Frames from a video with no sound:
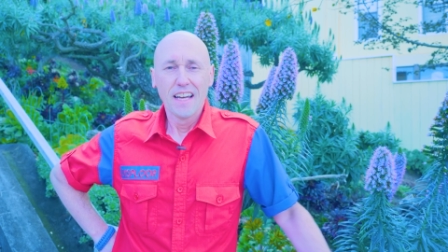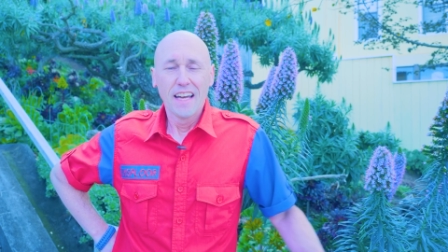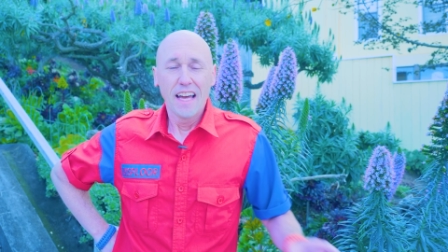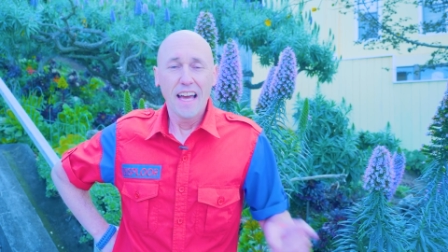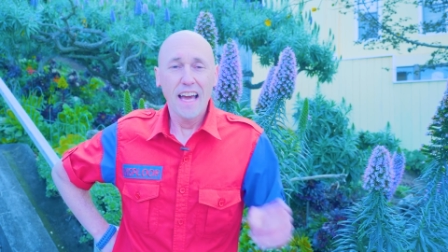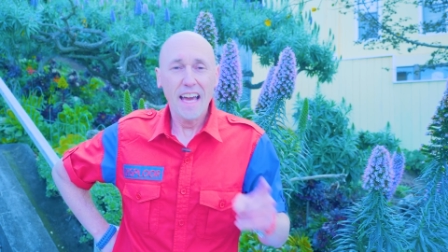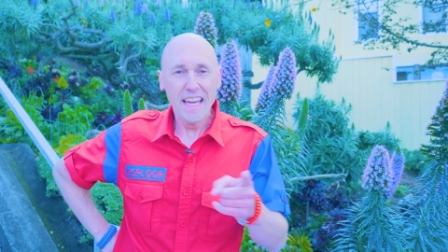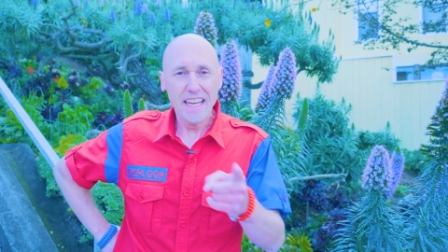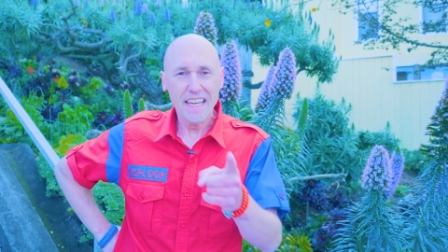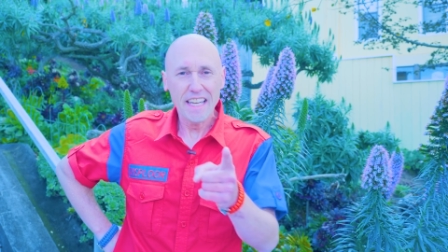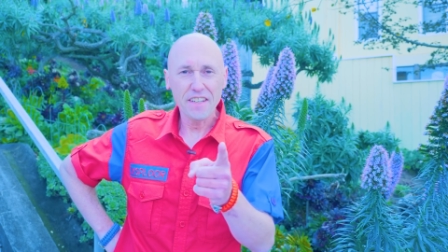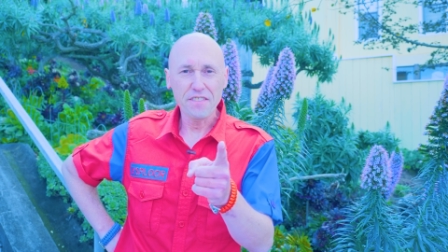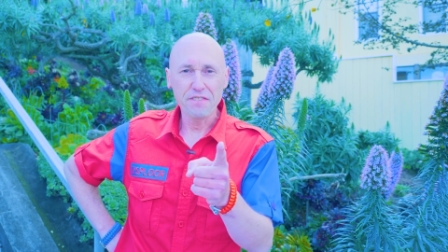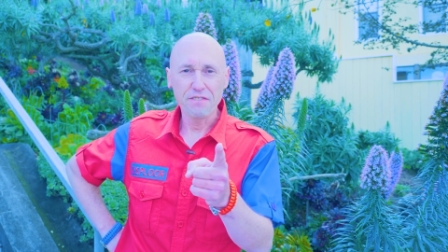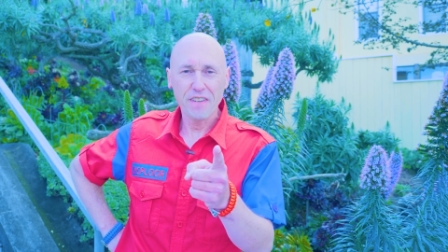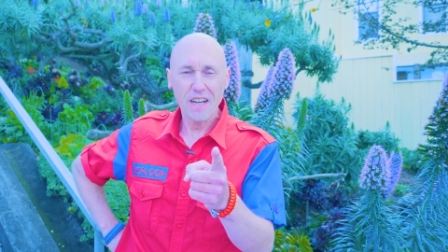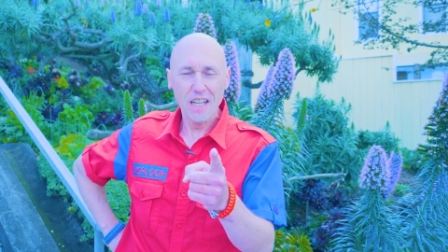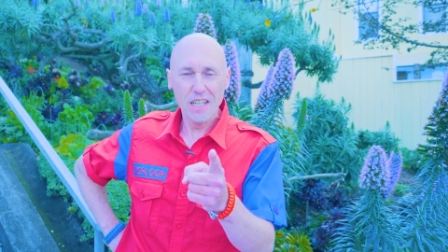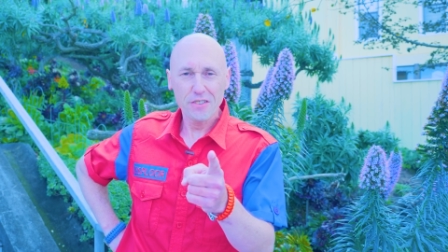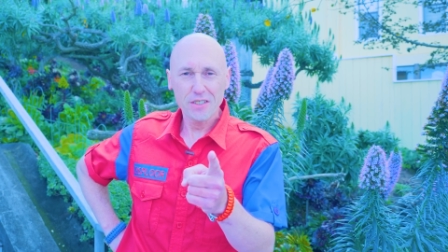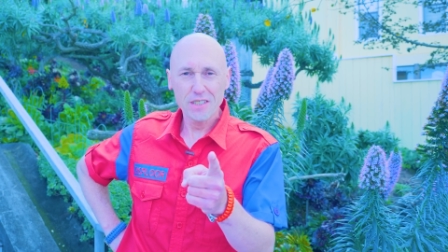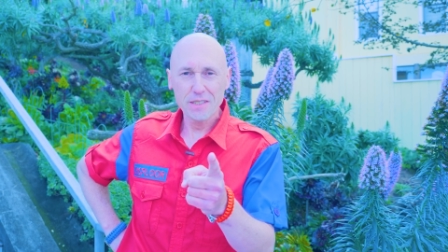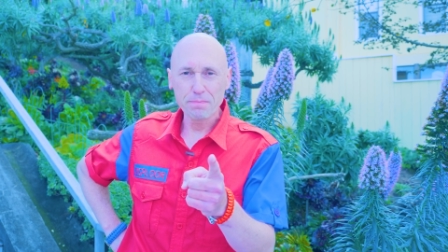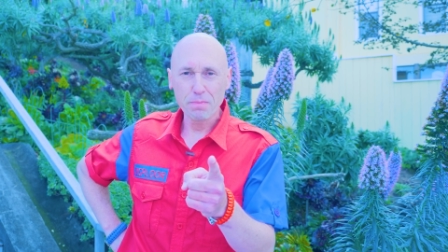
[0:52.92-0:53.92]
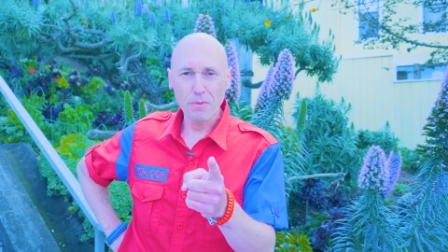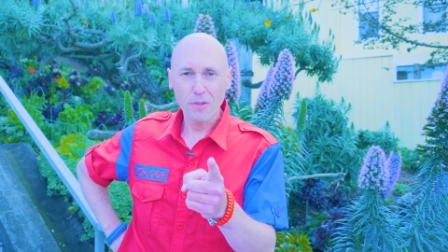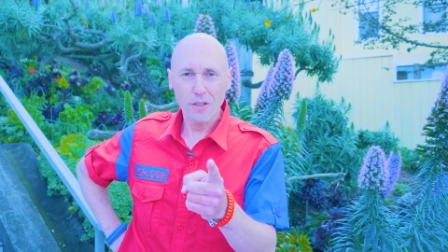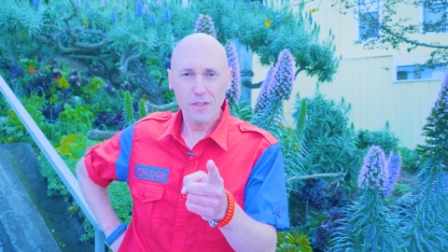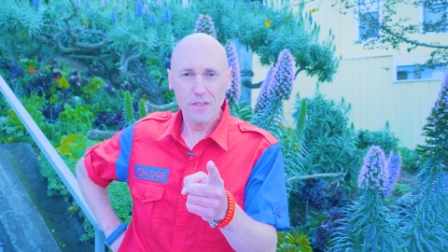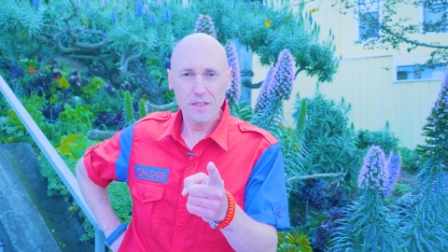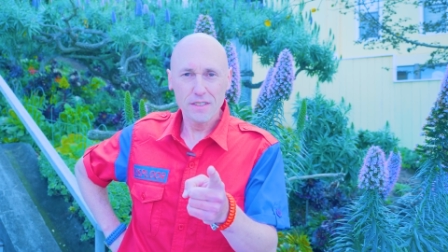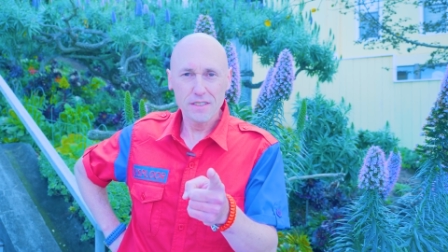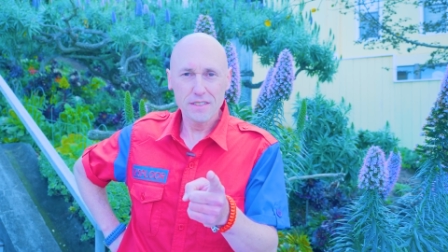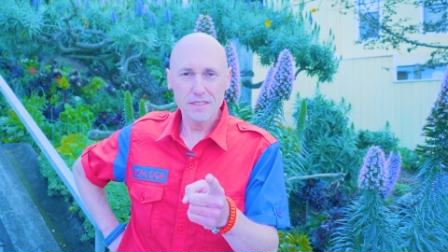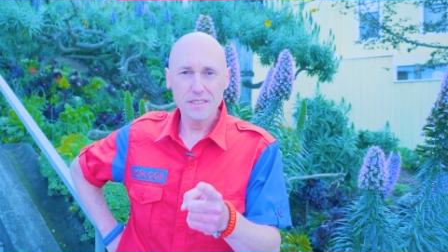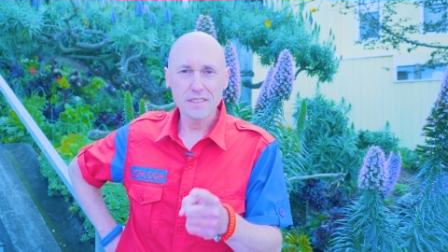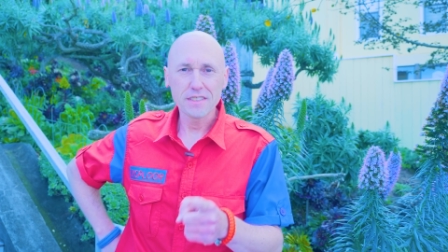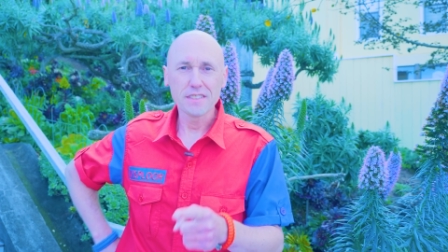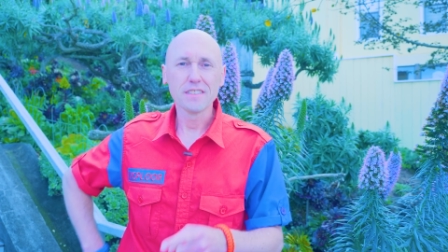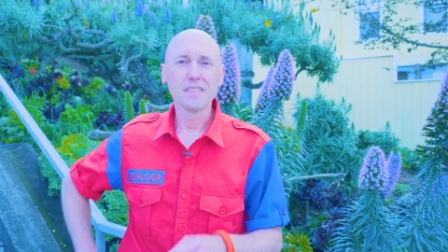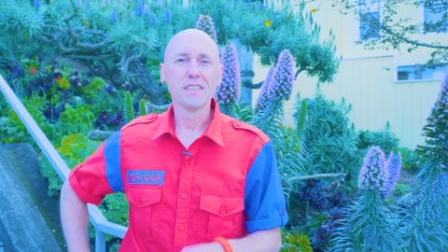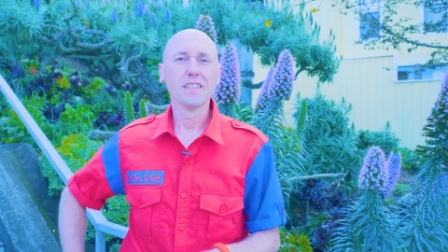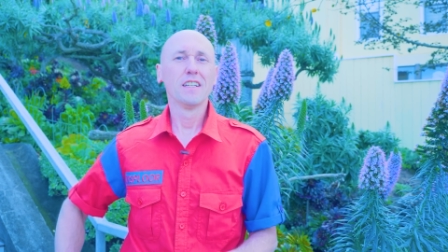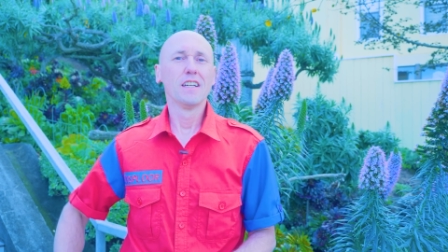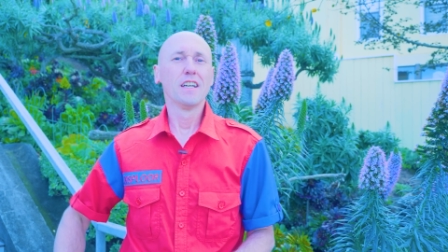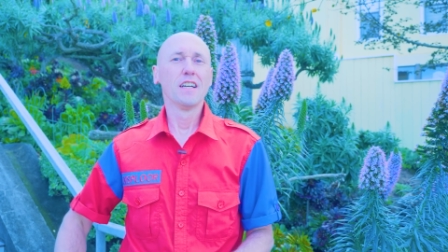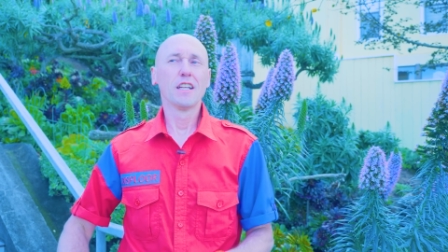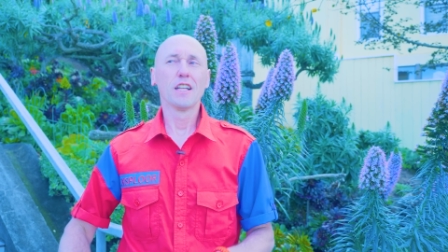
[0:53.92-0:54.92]
Hey fellow explorers,
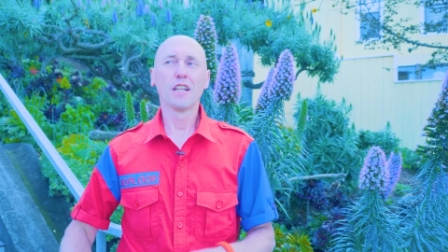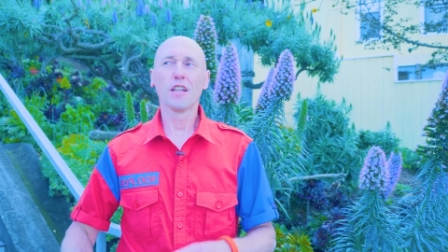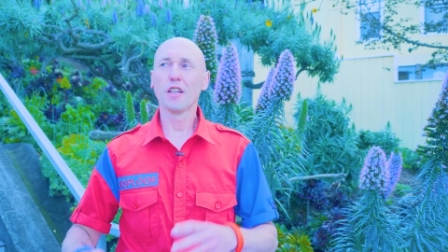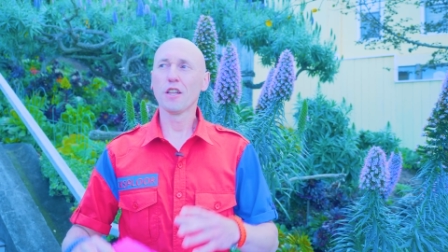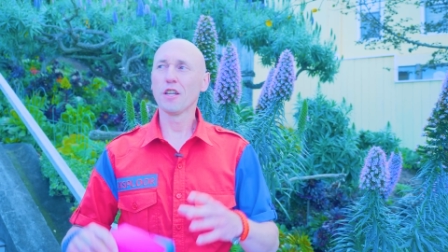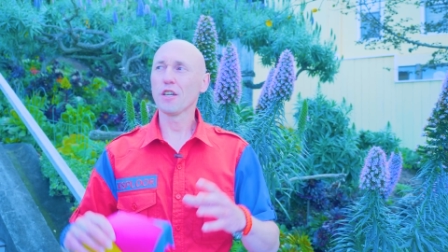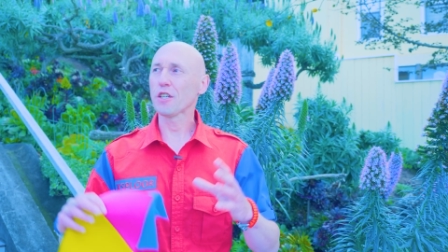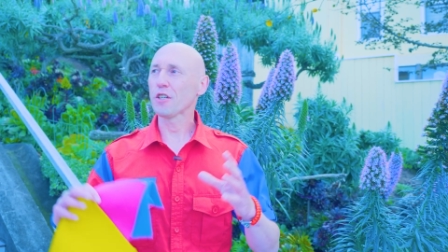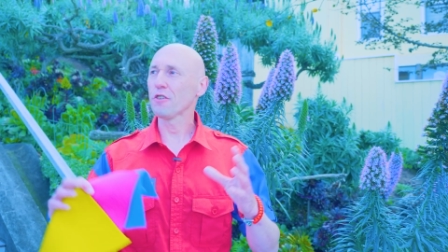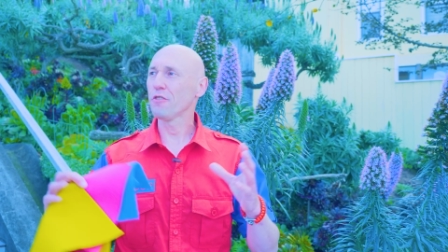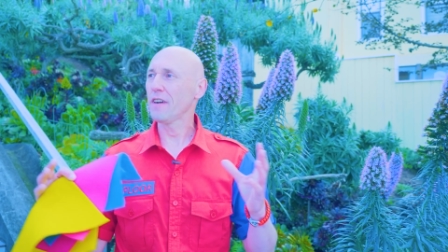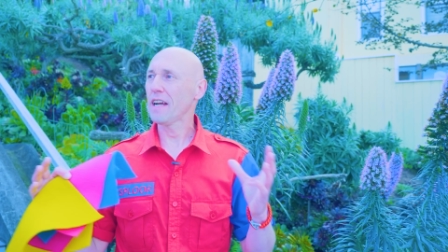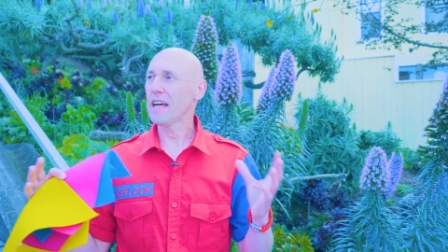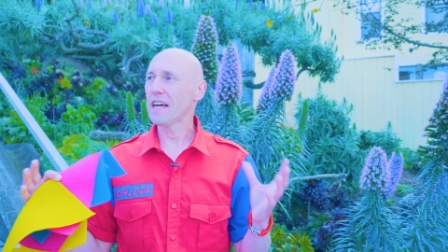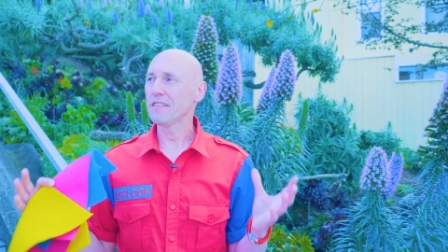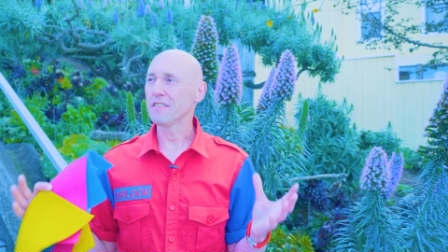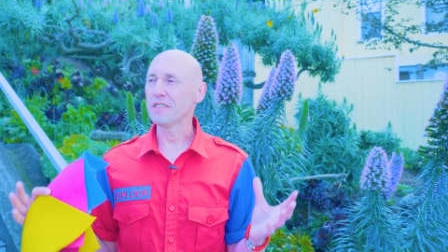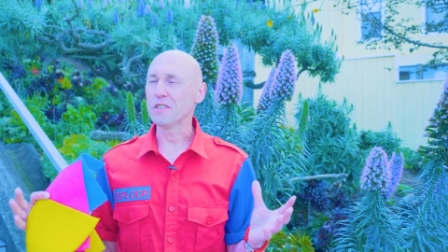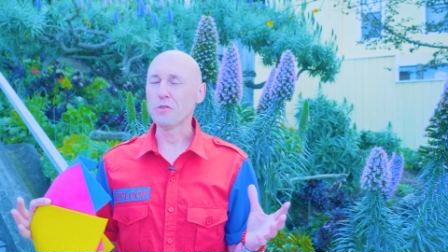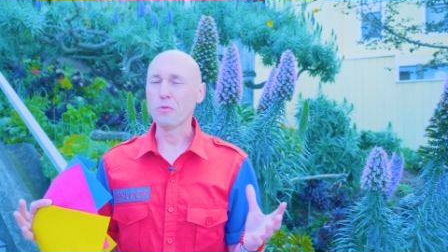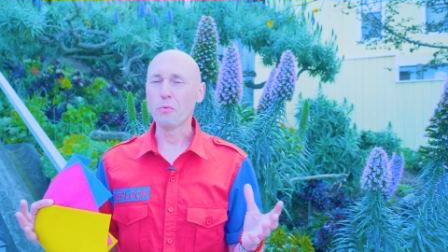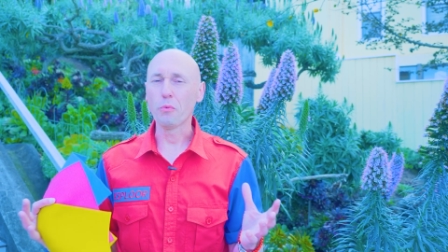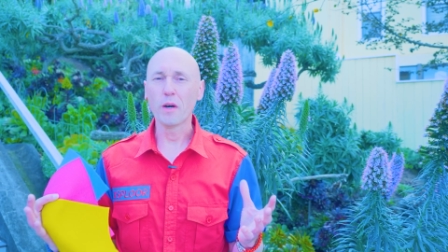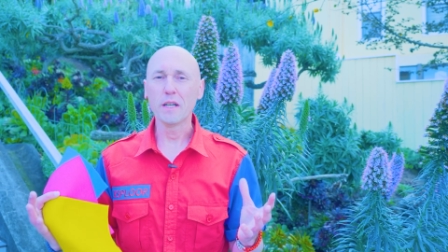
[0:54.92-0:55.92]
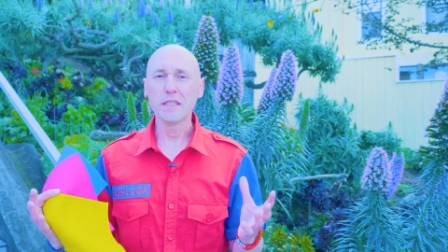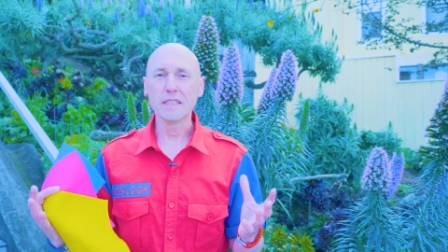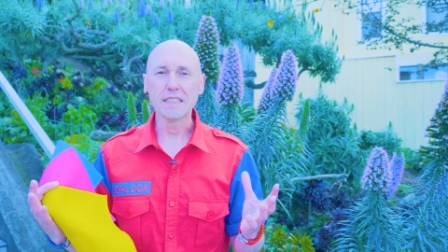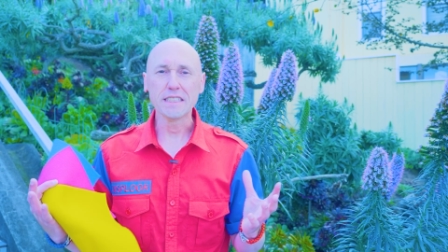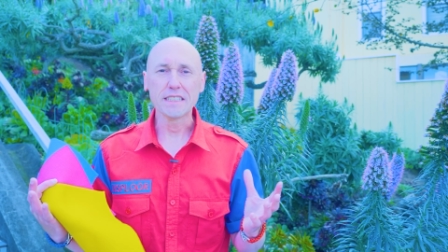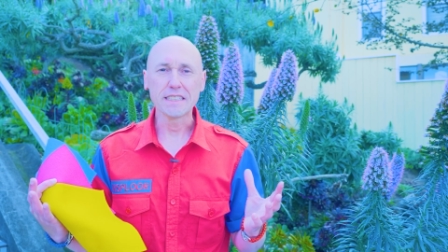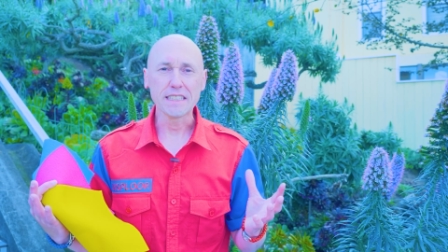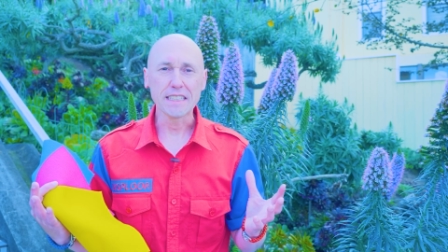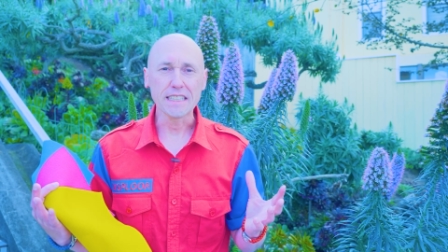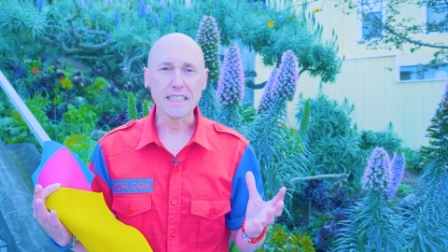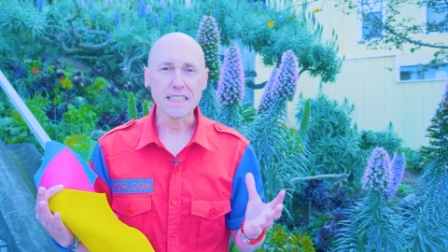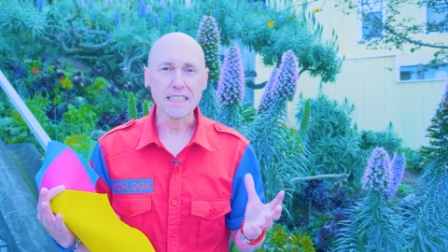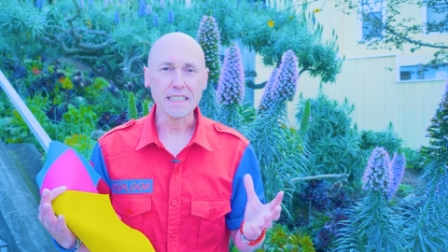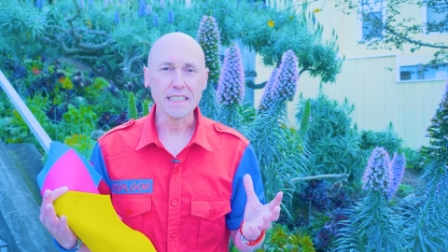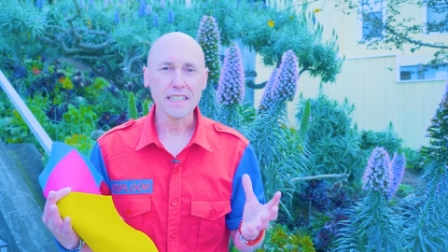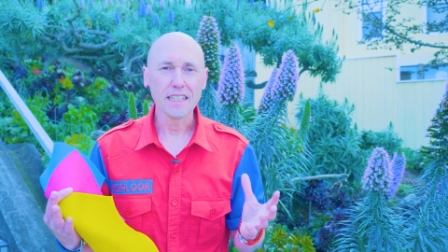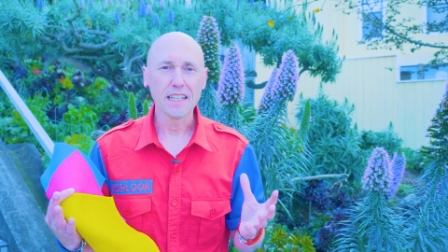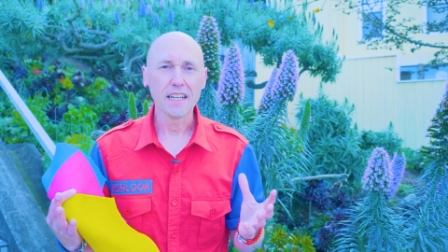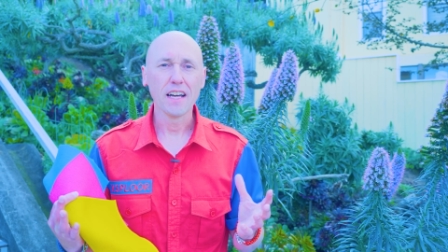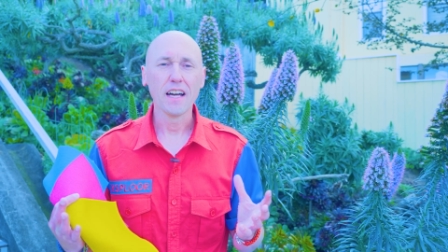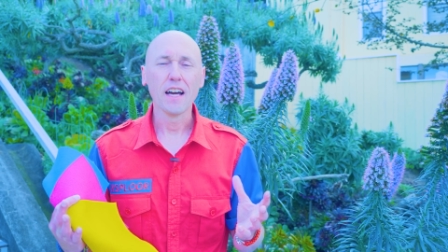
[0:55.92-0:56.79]
look around you. What do you see?